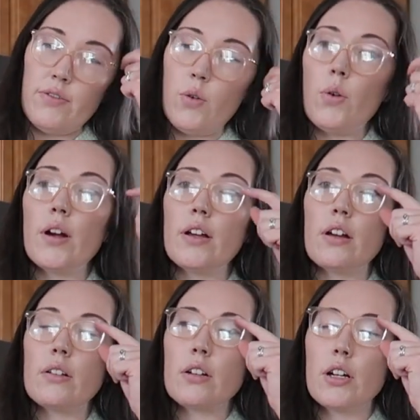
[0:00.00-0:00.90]

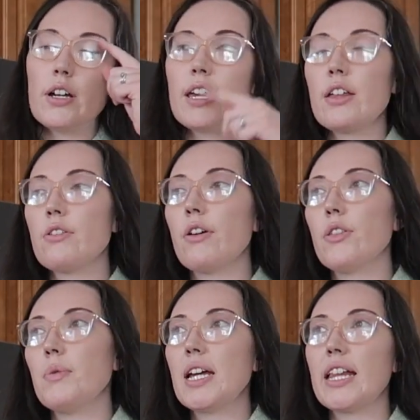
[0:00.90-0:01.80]
for cooking throughout
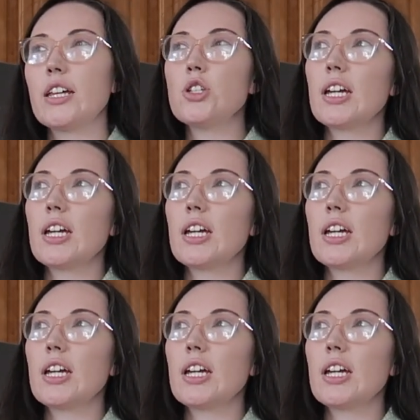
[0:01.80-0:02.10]
the week, like